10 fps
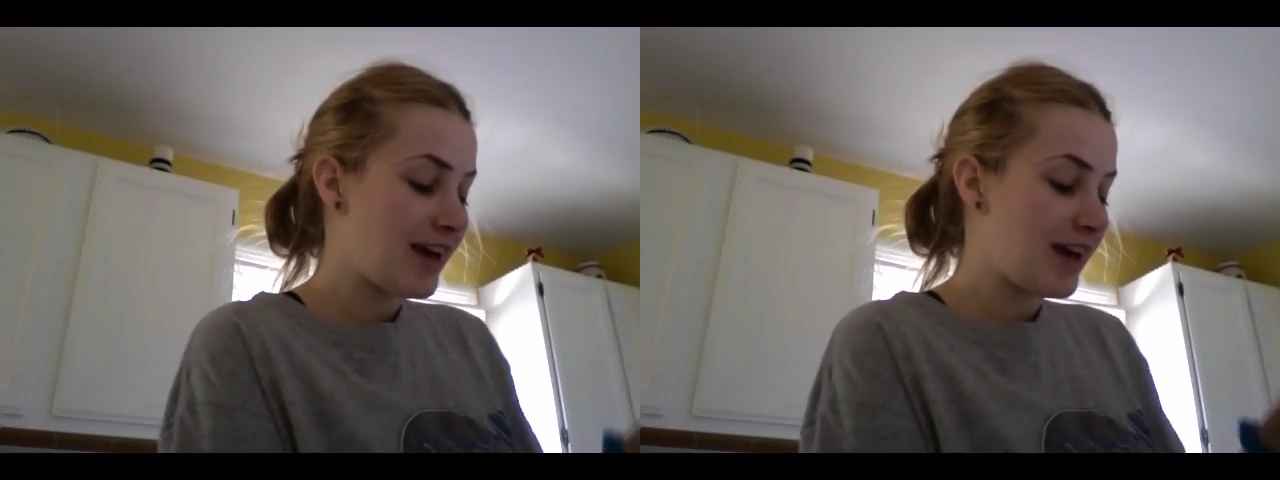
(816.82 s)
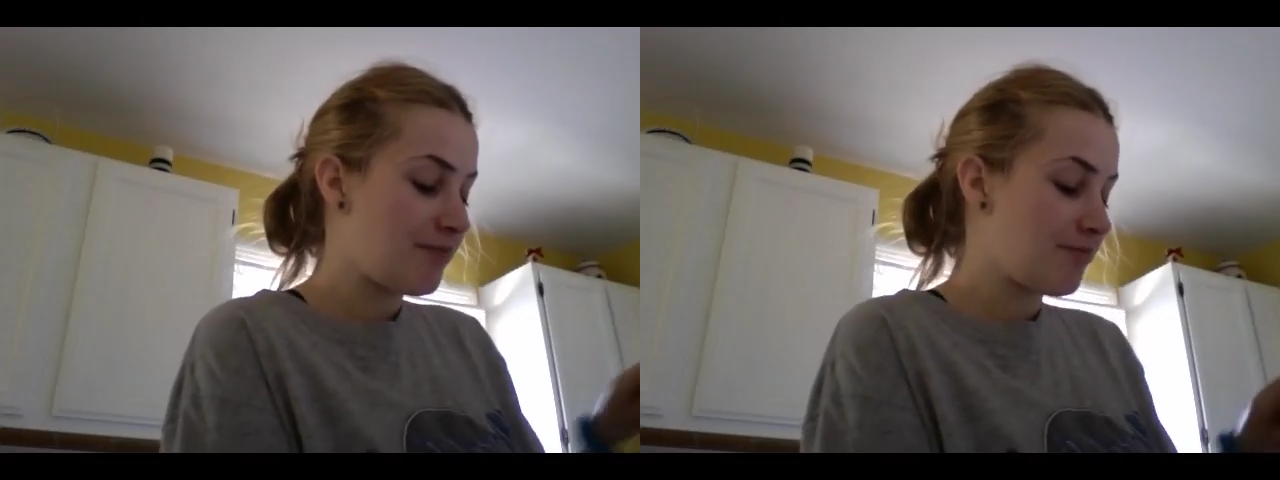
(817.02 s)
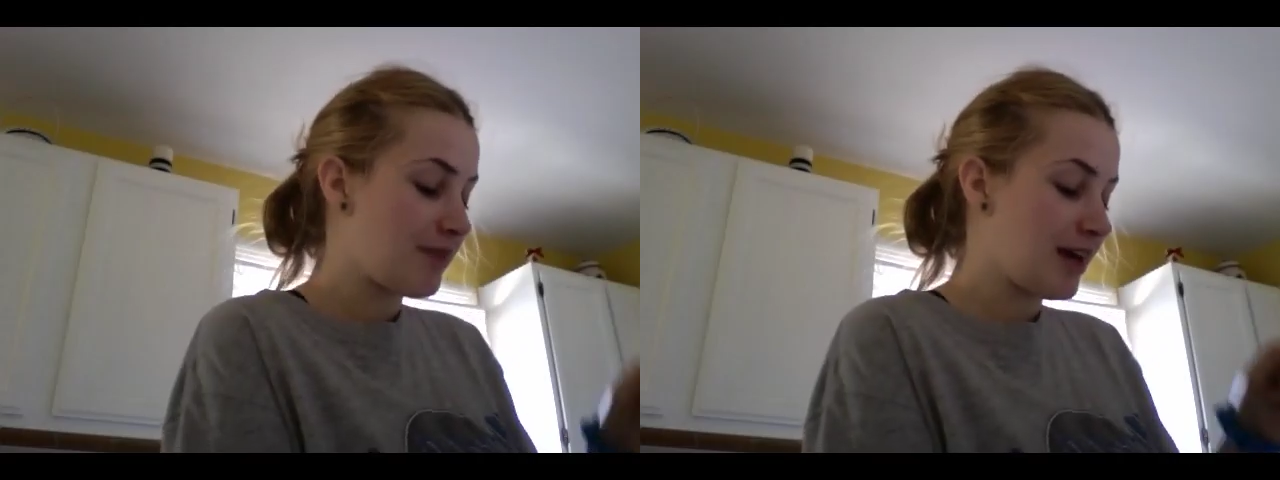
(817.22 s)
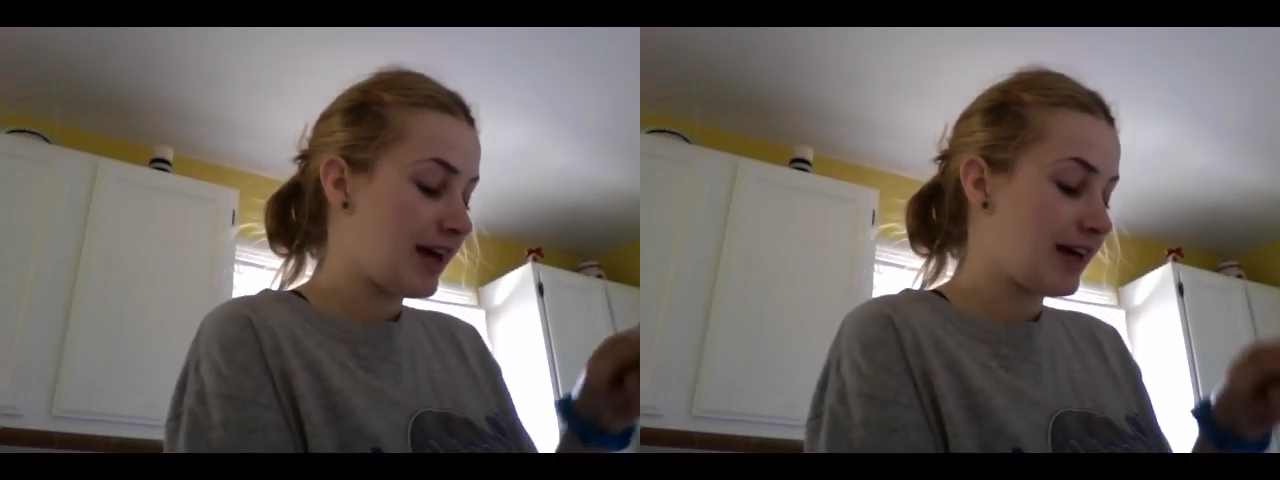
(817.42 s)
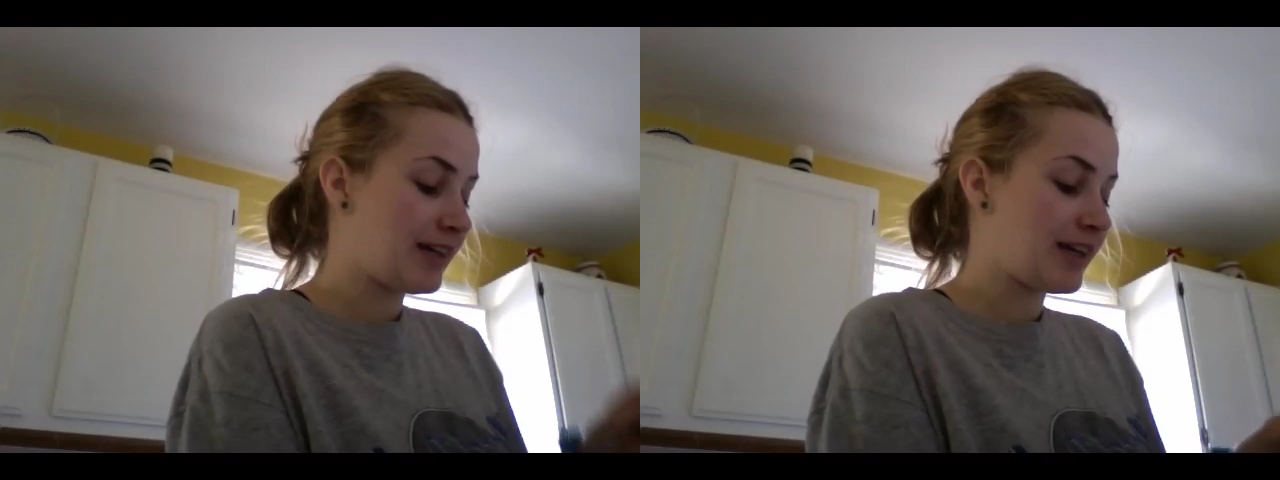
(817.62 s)
And
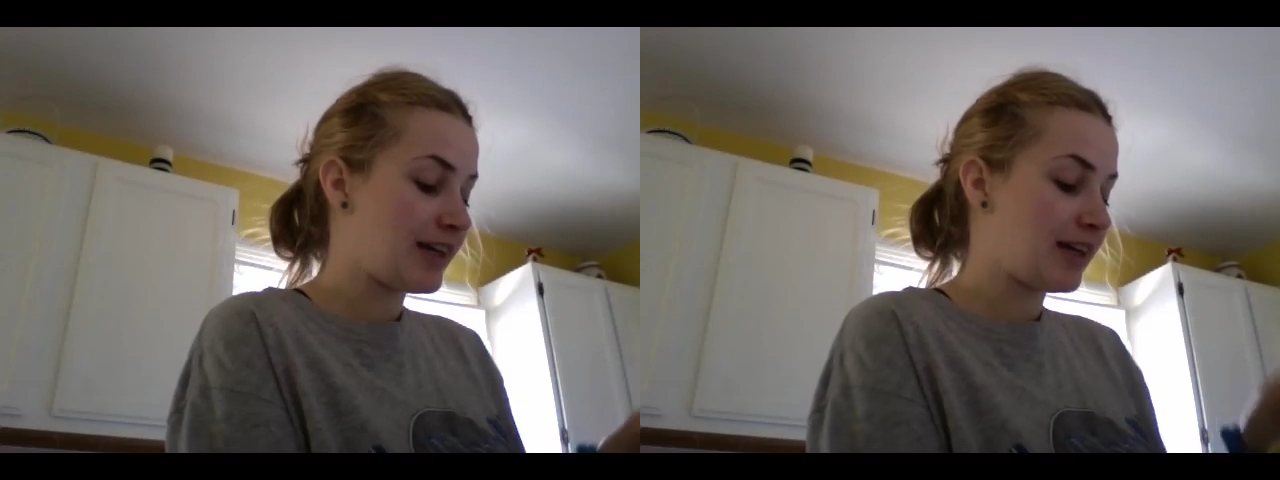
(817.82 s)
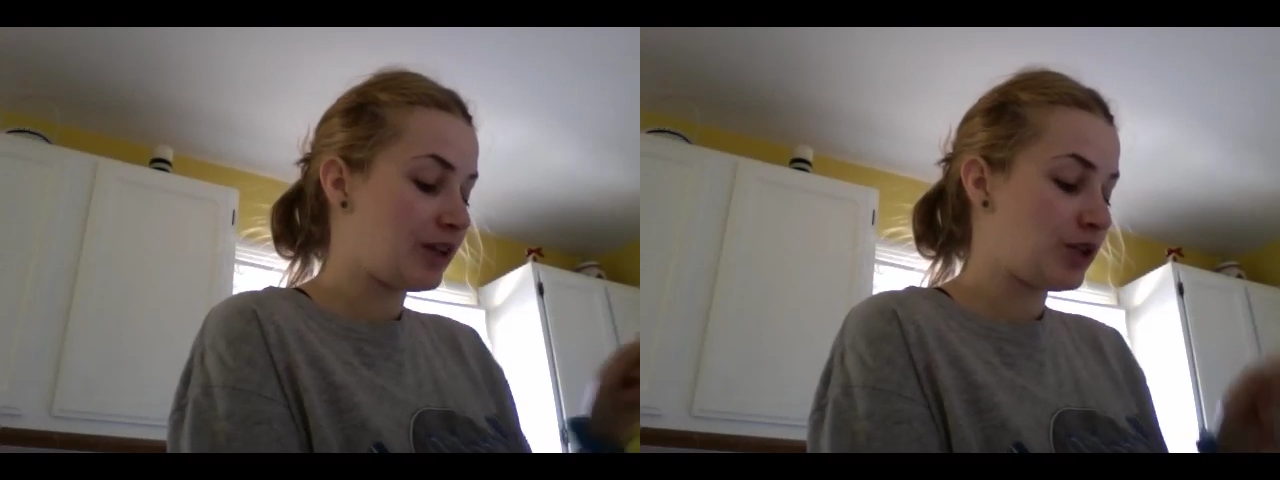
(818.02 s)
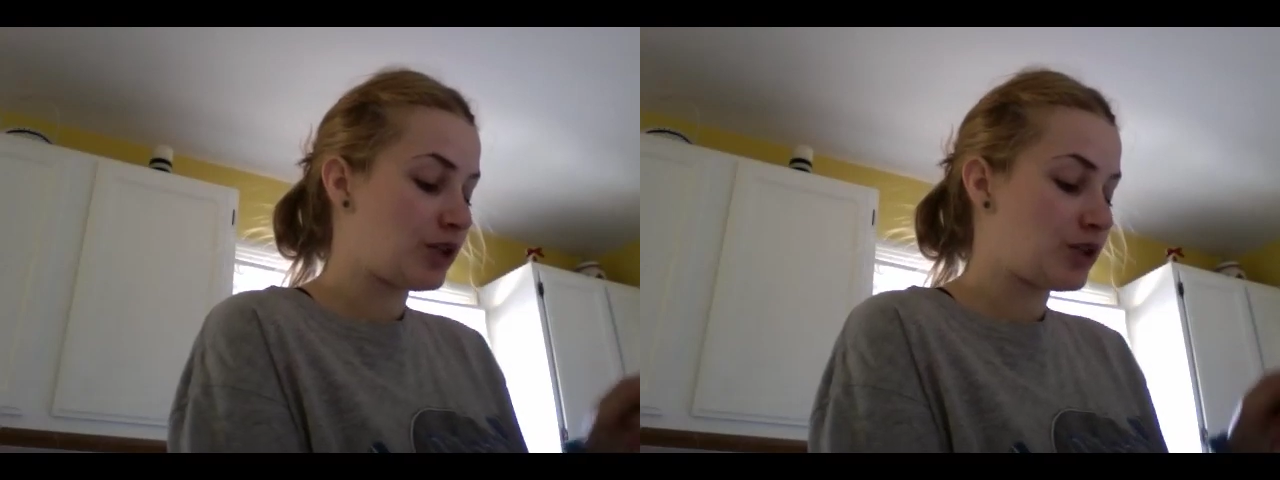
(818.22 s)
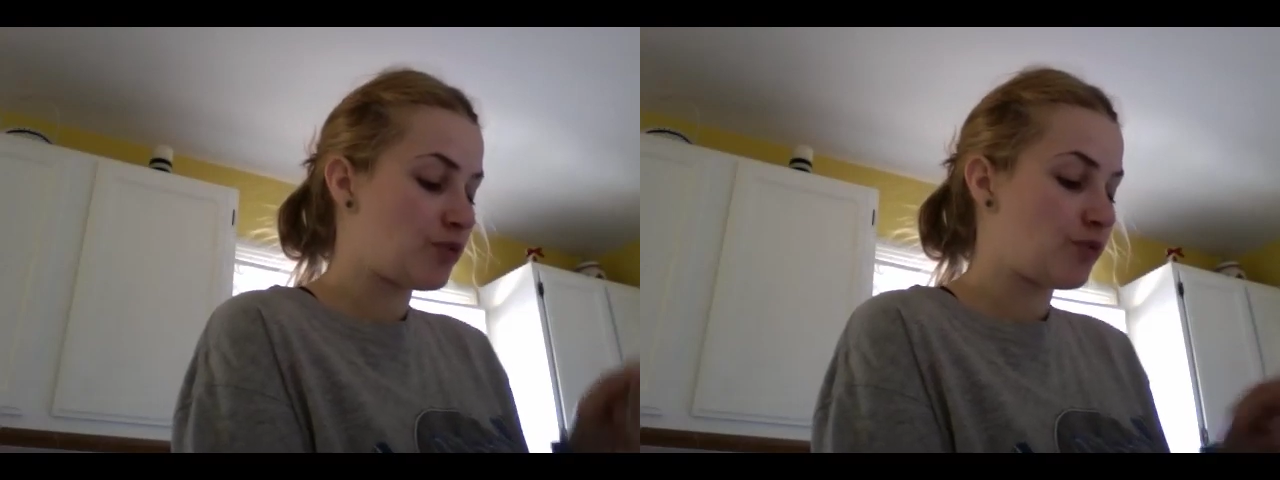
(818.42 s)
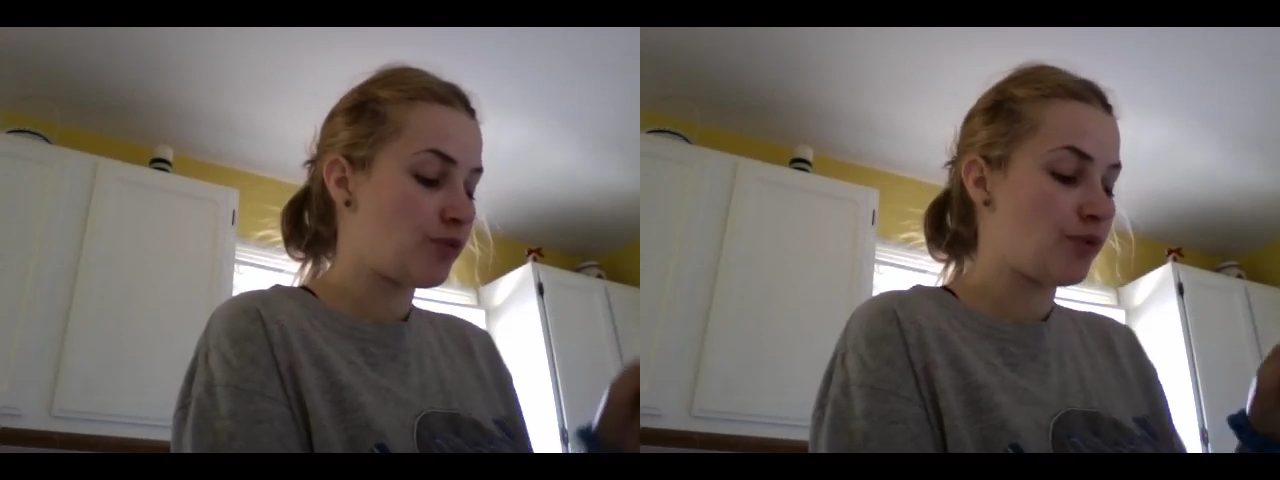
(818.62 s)
man, it looks
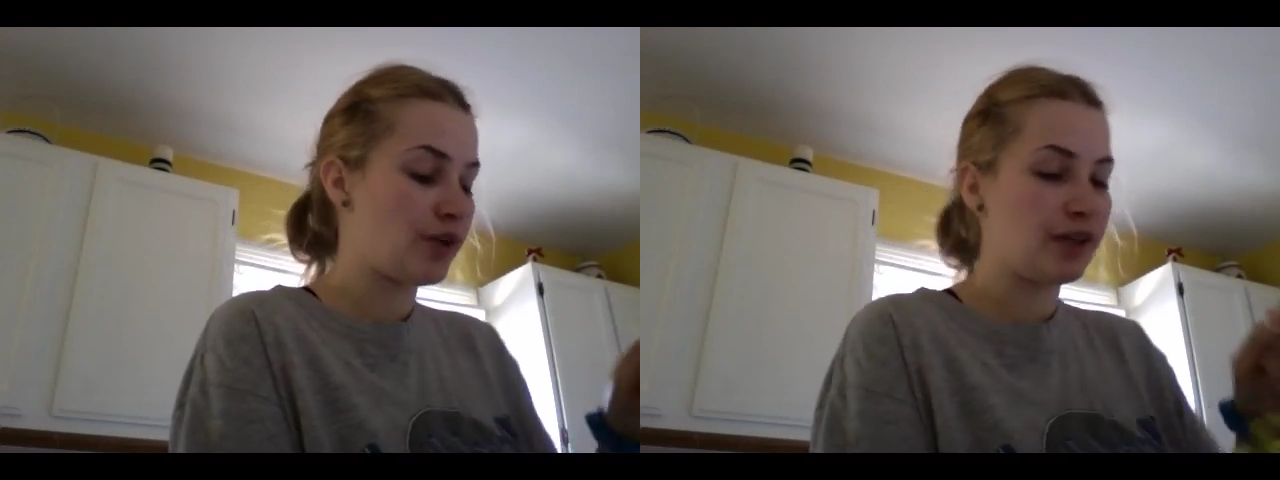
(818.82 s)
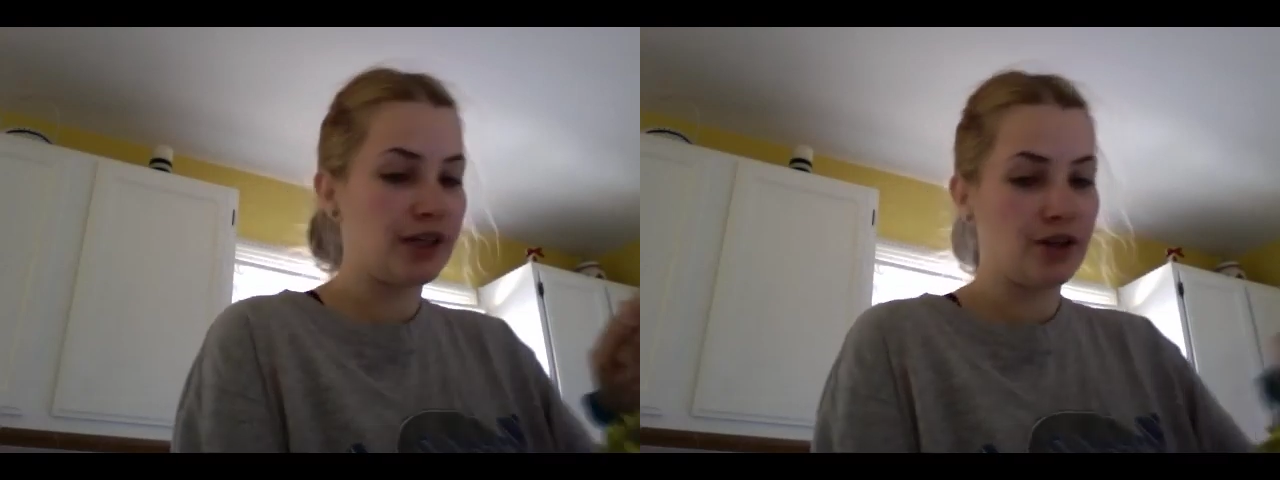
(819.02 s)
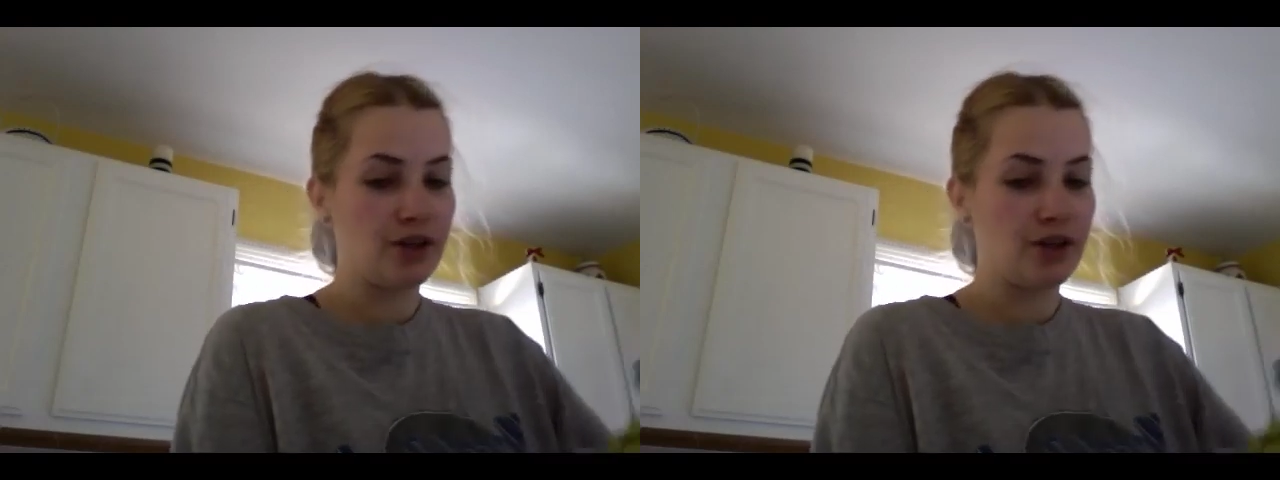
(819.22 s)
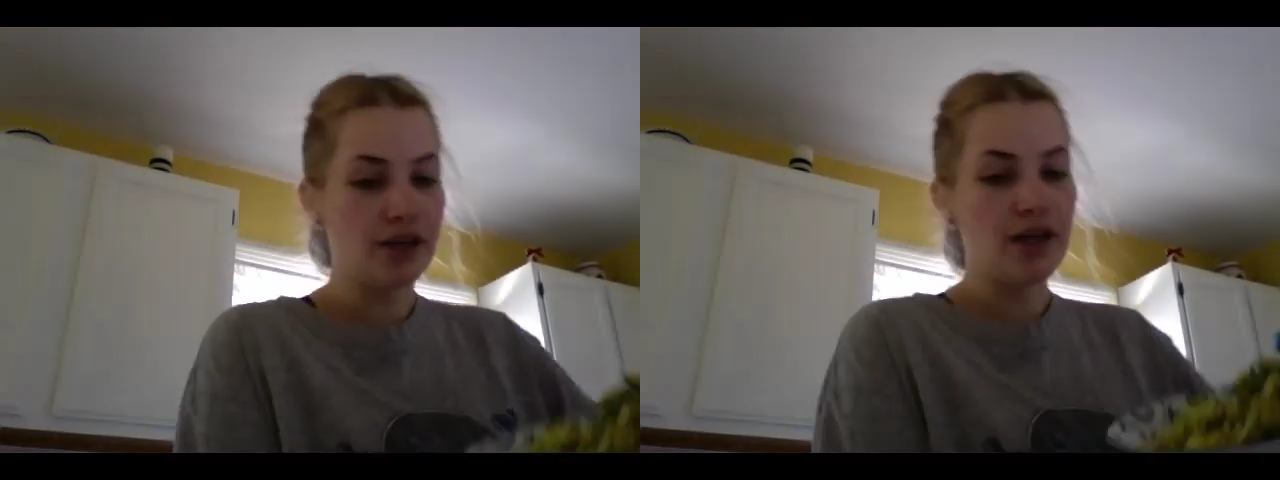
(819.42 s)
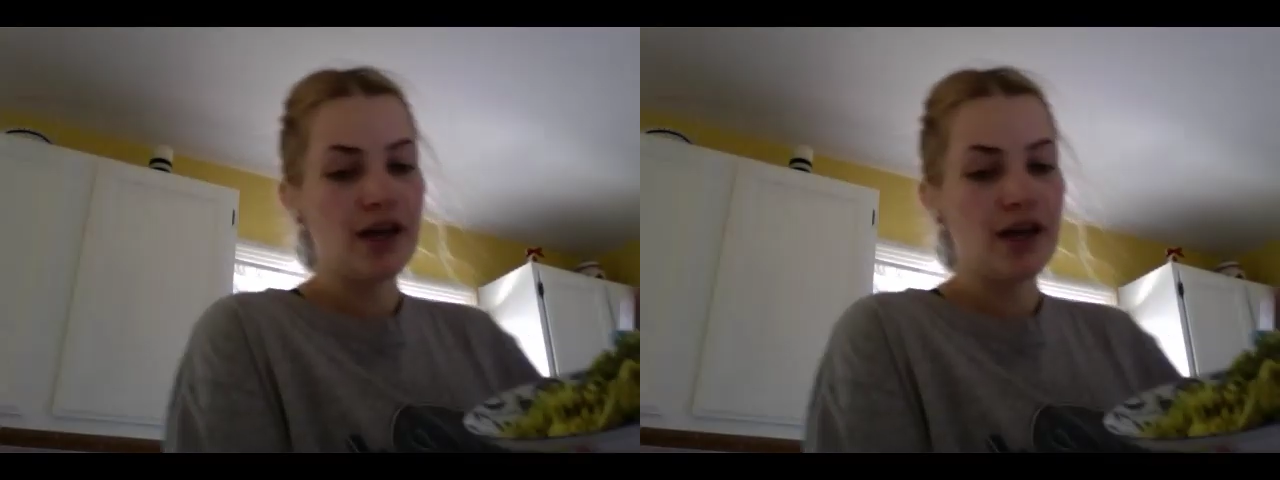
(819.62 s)
really good.